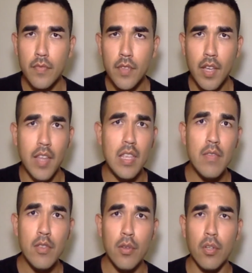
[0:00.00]
And
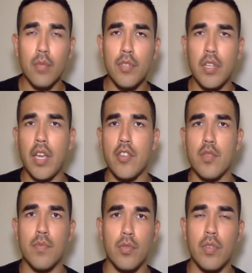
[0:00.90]
even though communication
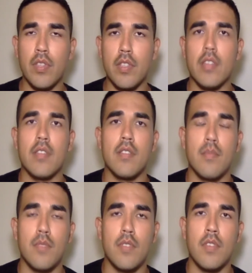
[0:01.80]
between these
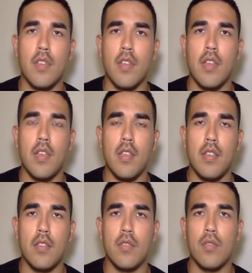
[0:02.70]
systems
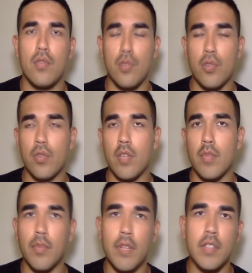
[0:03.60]
is usually
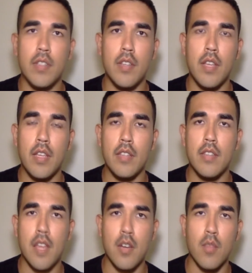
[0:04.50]
implemented in
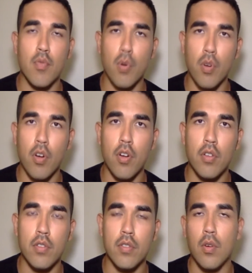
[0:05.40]
standard
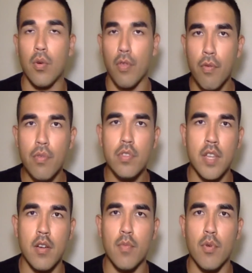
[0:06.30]
protocols or through
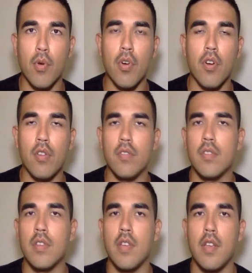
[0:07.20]
standard
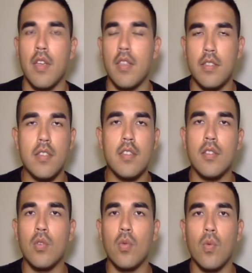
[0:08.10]
protocols, this is
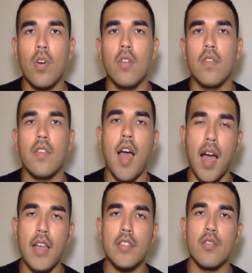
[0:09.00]
still one of the
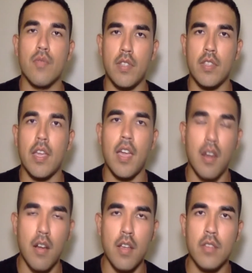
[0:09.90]
highest risk
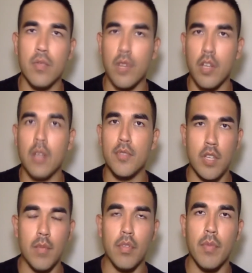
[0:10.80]
areas when it comes to
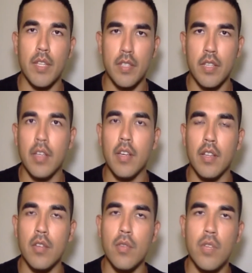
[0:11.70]
implementing a
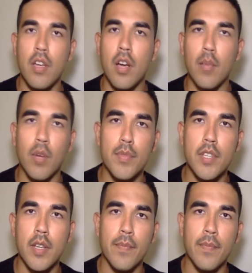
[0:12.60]
new e-com website.